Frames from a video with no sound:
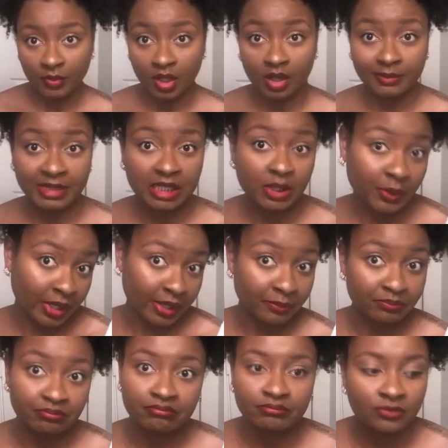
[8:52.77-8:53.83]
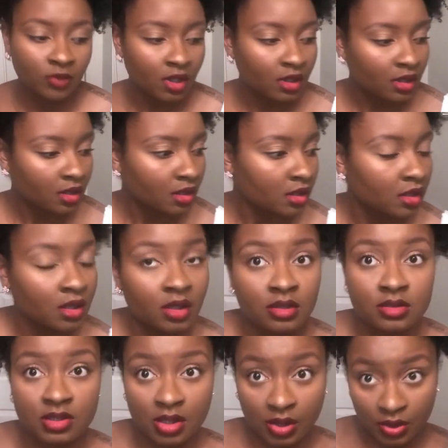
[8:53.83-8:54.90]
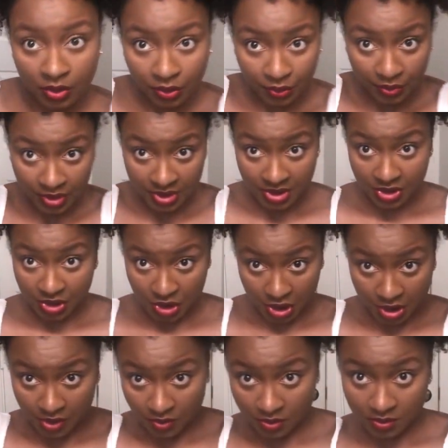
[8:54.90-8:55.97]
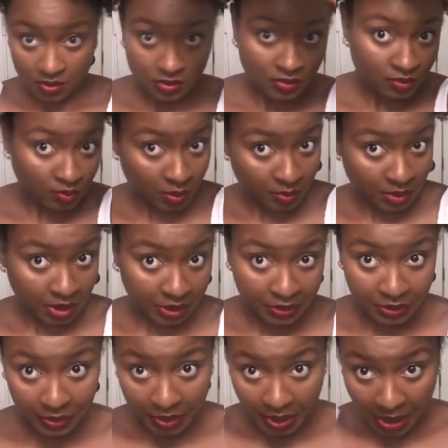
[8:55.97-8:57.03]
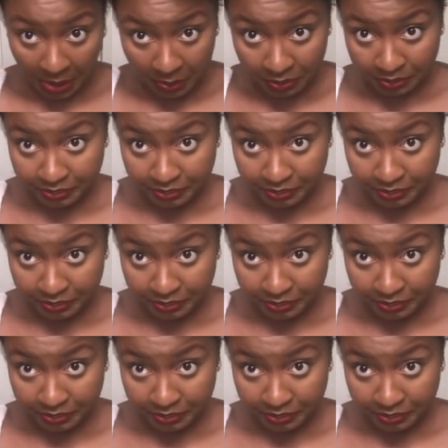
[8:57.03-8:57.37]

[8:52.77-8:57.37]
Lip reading: I mean, okay. So this is just what we gonna do today.